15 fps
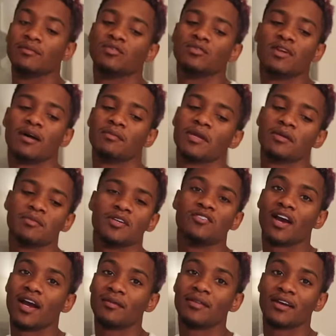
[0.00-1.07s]
Babe, do not make me
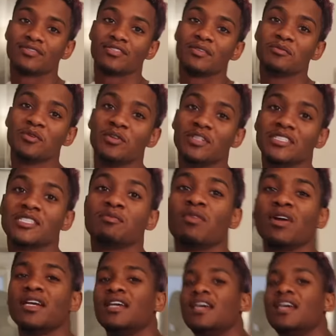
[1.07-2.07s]
grab that from you and spray